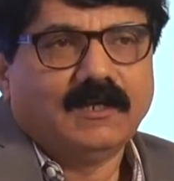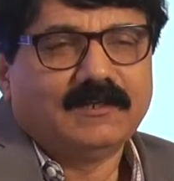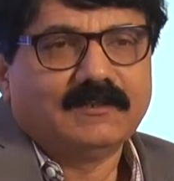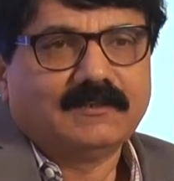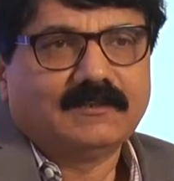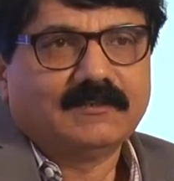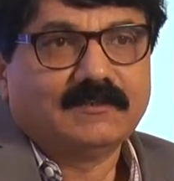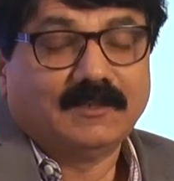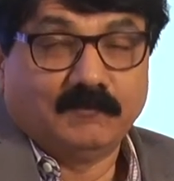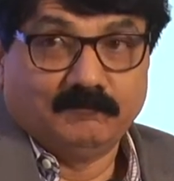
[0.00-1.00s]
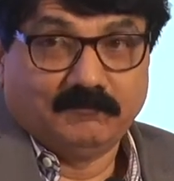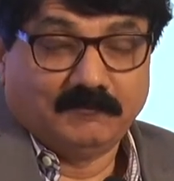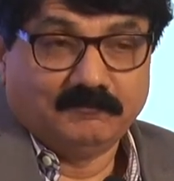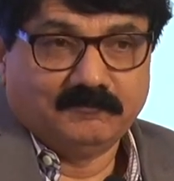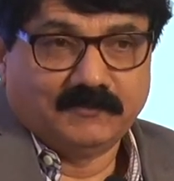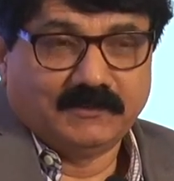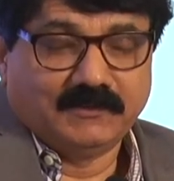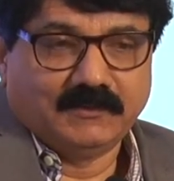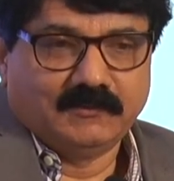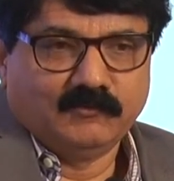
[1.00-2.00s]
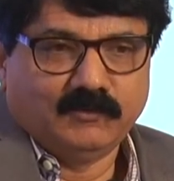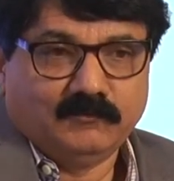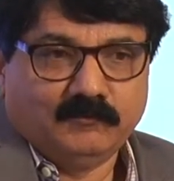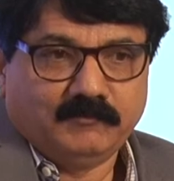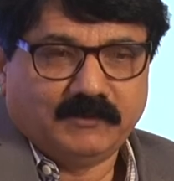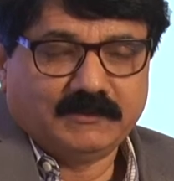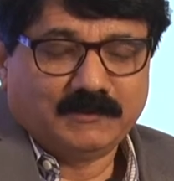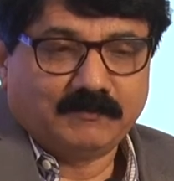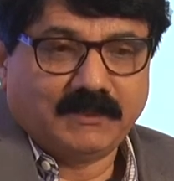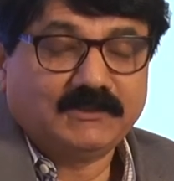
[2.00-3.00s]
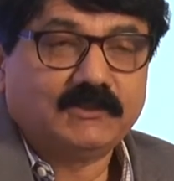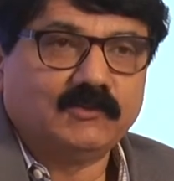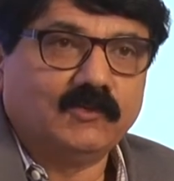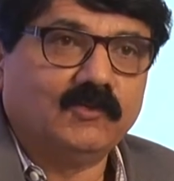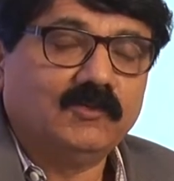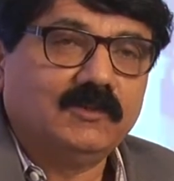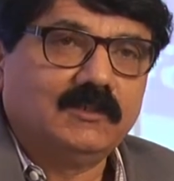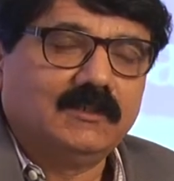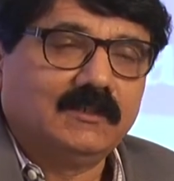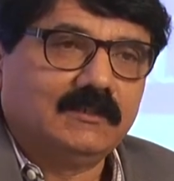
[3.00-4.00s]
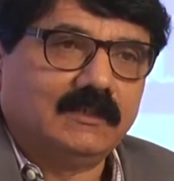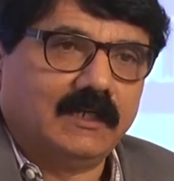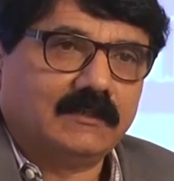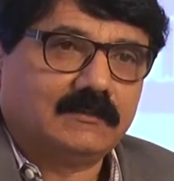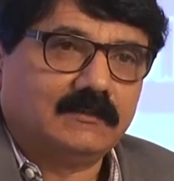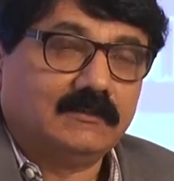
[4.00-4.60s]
And I'm, I'm very, and you will be very surprised to know that